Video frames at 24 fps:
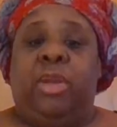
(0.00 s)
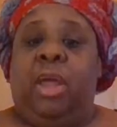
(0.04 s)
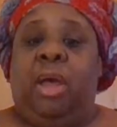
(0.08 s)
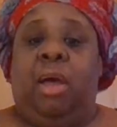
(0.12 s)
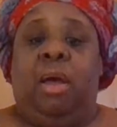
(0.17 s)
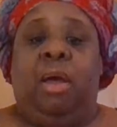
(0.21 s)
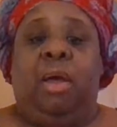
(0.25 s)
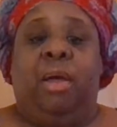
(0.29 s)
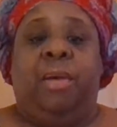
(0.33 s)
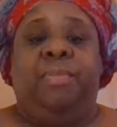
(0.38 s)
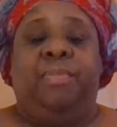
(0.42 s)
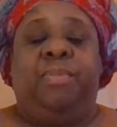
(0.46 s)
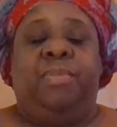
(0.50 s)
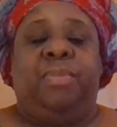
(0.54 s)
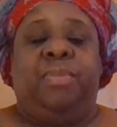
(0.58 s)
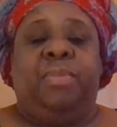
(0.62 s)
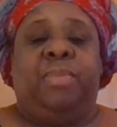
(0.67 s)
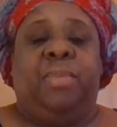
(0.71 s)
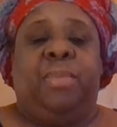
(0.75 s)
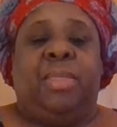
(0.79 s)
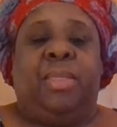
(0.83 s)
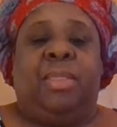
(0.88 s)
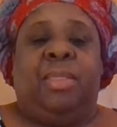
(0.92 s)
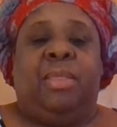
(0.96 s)
die,
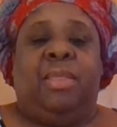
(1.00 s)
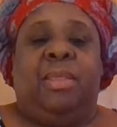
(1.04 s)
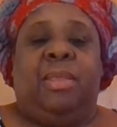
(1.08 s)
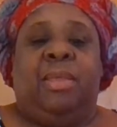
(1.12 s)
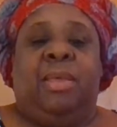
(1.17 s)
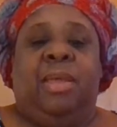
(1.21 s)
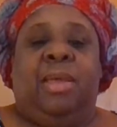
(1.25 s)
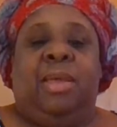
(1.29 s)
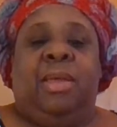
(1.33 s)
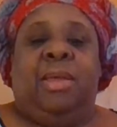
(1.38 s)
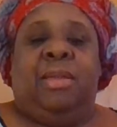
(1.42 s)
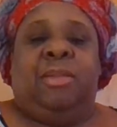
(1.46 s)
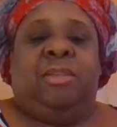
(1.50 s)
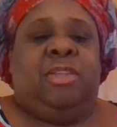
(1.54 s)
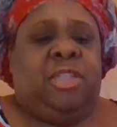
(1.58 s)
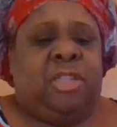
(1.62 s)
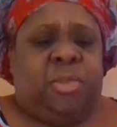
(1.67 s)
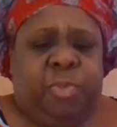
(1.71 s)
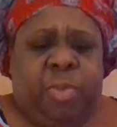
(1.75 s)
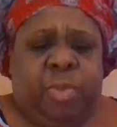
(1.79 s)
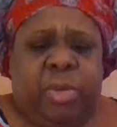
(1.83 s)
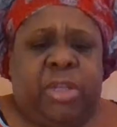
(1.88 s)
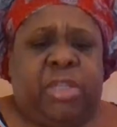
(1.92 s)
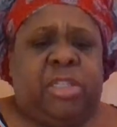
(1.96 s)

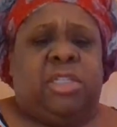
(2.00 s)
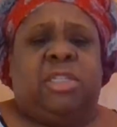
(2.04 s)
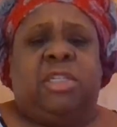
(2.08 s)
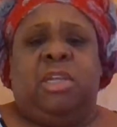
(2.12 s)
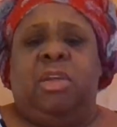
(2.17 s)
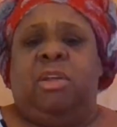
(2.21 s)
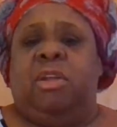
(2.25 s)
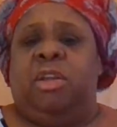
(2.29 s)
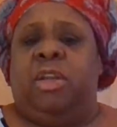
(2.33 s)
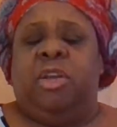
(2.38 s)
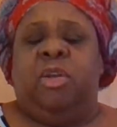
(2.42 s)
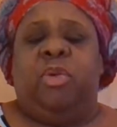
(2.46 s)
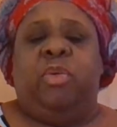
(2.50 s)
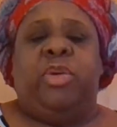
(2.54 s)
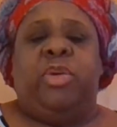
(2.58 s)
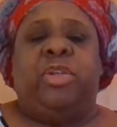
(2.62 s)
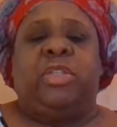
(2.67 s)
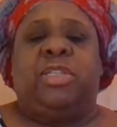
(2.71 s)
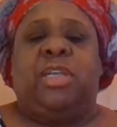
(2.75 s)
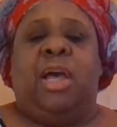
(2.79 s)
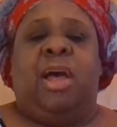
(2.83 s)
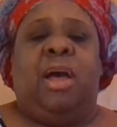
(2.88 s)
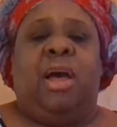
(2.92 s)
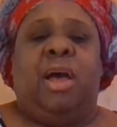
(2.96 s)
just be still and know
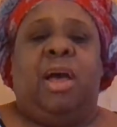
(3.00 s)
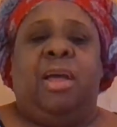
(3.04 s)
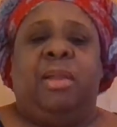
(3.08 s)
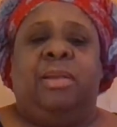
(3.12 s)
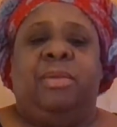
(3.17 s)
it's God.